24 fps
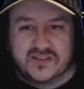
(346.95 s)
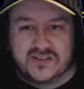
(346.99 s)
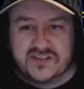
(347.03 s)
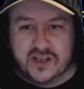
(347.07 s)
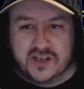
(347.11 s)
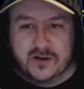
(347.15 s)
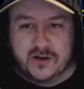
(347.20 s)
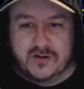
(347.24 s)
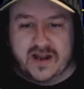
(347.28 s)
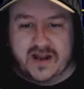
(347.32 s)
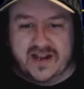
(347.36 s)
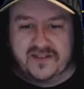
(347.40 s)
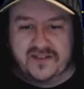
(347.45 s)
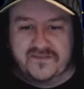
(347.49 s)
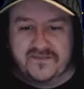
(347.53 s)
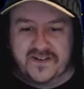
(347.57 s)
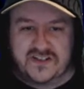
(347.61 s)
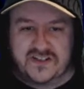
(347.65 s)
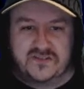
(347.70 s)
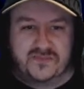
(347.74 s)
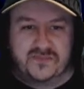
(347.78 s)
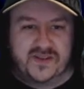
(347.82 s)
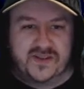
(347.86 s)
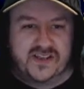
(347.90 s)
So
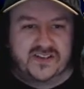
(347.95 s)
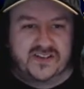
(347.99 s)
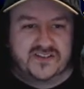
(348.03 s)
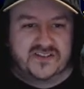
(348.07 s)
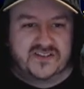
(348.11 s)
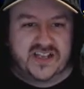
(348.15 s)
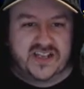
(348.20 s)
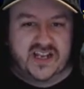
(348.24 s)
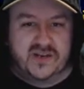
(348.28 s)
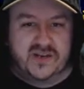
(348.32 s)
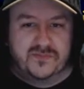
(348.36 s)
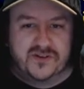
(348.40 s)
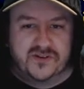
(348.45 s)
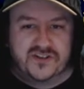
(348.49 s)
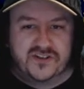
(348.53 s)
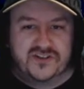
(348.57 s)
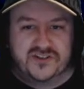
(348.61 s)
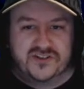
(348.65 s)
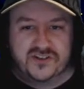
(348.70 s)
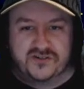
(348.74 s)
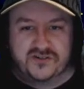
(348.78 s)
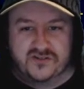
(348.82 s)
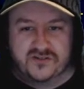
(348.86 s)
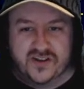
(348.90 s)
Halifax are beating Stalybridge
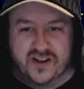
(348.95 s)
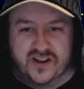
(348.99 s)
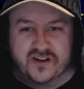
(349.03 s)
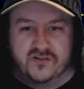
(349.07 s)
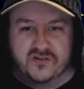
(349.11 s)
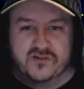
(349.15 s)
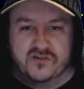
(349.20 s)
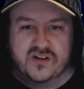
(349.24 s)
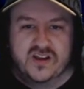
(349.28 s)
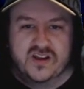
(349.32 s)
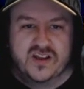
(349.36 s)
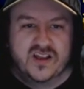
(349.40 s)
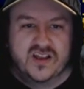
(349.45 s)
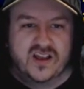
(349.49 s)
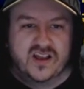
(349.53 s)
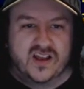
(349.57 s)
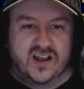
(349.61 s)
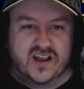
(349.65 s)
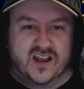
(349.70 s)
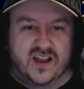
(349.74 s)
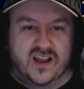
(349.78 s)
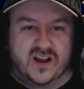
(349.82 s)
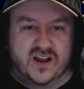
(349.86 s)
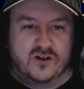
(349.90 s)
2-0,
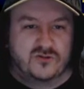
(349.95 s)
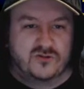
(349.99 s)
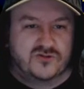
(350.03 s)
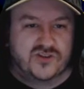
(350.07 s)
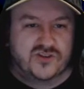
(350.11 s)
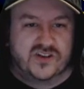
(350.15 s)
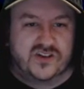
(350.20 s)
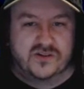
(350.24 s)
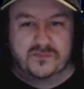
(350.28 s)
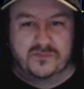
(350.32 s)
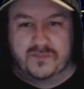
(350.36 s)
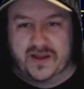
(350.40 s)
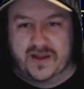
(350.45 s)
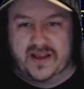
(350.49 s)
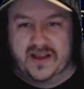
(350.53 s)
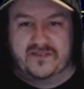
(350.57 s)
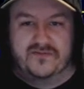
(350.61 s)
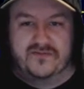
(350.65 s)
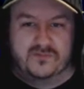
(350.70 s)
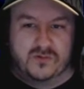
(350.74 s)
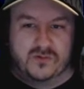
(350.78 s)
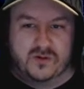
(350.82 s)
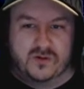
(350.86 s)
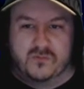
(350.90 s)
Altrincham and
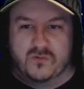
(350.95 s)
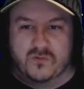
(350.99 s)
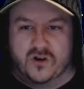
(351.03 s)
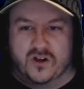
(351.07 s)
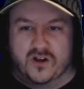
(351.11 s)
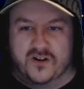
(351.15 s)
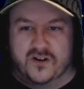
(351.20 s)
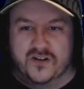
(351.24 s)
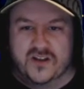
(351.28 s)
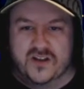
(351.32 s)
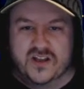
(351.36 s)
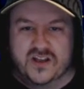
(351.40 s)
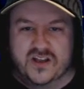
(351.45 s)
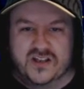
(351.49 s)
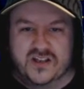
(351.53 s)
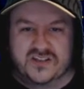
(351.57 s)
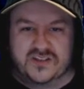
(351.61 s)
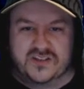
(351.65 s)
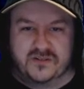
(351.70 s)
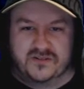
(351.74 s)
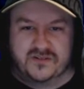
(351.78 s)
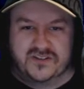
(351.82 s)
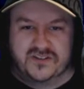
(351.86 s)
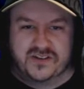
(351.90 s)
Bath 1-1, and
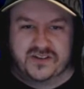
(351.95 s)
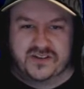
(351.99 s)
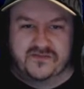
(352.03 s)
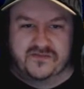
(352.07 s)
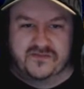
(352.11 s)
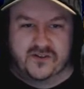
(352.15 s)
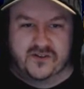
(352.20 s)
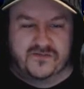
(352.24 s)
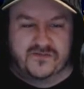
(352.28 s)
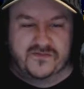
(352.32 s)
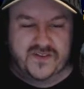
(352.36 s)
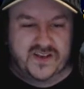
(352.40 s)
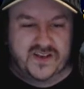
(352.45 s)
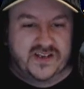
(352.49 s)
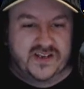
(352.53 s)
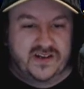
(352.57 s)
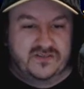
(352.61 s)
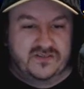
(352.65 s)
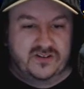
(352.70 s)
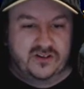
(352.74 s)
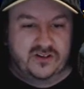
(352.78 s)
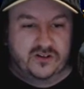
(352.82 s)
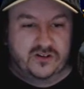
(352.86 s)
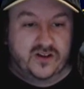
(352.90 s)
so on and so forth. You can
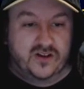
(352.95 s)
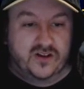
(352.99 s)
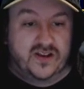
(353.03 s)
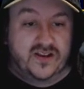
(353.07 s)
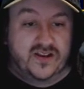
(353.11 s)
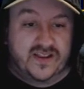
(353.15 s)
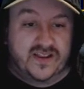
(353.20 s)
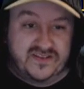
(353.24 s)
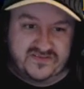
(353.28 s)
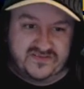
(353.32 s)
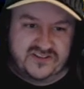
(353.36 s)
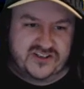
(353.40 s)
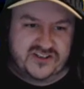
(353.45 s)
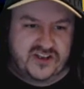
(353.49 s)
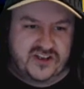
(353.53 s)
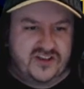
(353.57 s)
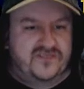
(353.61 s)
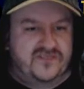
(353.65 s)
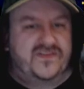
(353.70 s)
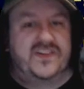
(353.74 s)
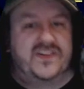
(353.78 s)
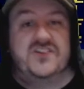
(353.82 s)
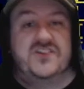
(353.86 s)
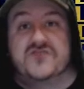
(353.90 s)
have a little look. It'll even show
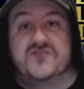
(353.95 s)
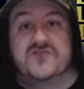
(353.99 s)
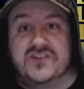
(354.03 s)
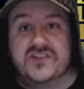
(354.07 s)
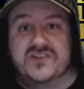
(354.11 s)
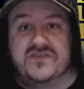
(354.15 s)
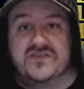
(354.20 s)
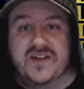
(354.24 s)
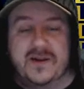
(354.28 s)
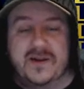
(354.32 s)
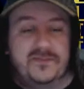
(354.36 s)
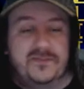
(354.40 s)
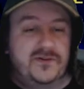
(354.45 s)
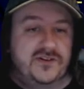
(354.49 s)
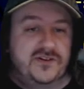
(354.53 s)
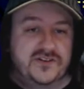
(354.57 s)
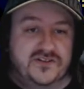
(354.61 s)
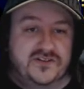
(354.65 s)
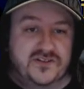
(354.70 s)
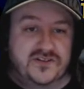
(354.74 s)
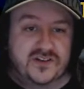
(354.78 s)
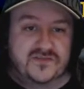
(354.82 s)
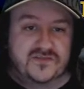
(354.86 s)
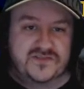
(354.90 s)
you if injuries have happened
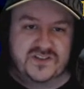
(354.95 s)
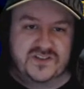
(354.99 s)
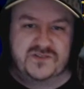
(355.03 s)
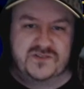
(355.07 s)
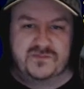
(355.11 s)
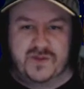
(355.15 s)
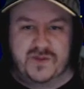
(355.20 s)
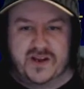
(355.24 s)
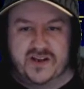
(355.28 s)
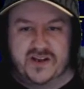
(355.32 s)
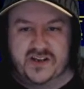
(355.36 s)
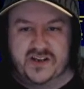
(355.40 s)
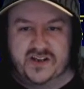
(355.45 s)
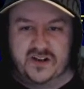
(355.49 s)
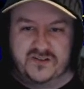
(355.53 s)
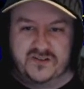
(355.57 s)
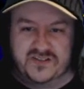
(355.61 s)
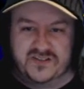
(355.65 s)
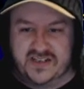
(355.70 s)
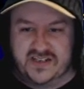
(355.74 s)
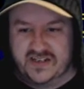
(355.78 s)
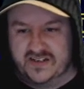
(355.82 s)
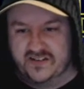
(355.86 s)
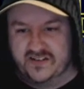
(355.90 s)
and stuff,
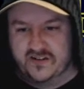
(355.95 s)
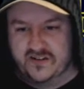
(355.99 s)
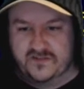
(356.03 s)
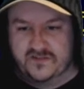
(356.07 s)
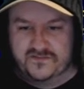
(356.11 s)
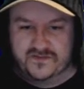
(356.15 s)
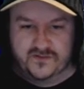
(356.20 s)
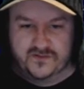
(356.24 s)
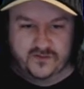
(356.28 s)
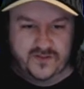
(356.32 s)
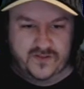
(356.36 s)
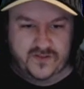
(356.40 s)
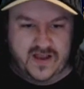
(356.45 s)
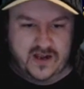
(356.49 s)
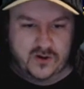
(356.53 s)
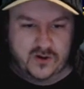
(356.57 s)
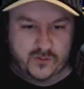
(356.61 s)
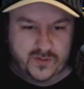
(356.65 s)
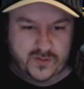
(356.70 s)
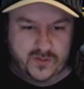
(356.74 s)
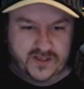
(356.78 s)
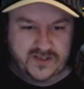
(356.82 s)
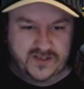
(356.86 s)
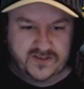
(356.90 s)
sending off and all that
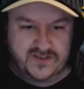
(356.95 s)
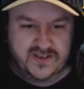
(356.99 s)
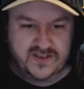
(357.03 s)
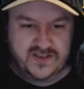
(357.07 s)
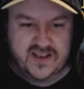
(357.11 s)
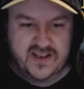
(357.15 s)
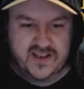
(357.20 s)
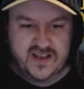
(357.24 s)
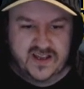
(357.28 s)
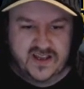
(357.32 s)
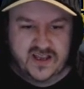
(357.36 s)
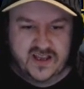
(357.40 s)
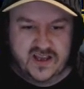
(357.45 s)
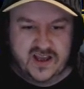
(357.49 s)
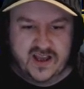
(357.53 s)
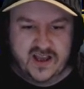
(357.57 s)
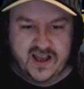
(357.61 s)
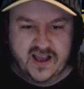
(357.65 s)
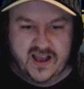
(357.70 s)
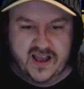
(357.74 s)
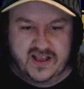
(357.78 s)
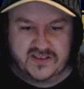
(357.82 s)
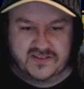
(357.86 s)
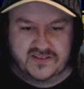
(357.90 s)
gubbins.
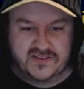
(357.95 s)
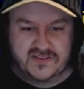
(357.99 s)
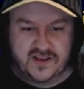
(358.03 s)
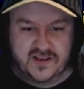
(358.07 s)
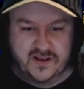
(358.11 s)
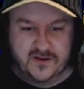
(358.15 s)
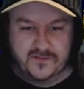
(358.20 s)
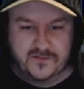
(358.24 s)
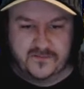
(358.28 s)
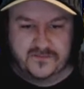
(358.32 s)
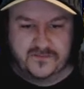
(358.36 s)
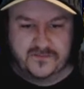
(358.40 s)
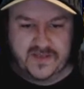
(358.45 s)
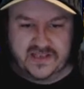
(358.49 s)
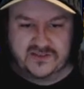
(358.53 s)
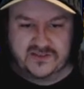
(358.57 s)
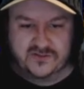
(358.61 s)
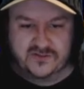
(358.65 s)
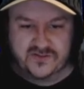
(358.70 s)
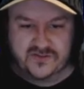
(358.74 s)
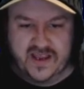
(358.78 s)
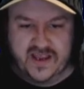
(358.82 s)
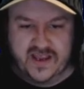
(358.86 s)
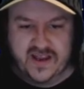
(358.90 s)
So
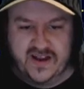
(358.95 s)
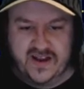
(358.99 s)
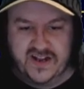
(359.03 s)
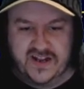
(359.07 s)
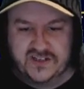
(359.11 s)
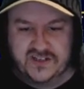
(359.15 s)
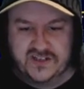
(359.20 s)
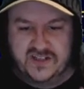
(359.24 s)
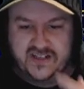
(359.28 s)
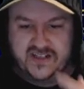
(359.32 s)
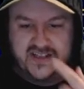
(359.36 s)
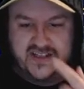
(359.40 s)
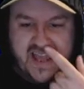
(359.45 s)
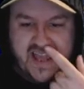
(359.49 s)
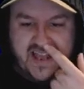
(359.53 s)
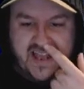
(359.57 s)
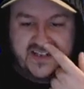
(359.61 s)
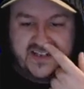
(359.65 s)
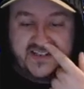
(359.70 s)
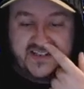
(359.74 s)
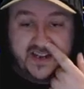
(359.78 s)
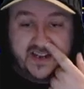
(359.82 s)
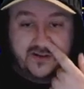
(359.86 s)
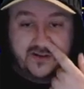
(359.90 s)
that's all there. And then you just click
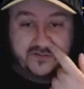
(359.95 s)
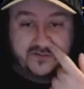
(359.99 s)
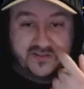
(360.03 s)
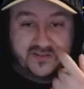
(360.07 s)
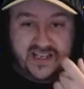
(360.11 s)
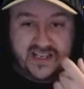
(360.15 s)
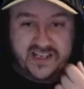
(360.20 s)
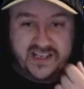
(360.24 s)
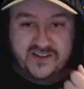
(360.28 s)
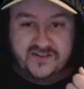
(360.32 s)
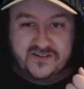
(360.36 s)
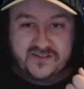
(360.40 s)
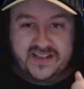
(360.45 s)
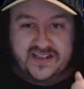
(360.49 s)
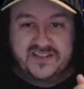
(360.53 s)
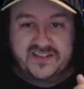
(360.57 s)
exit and it will take you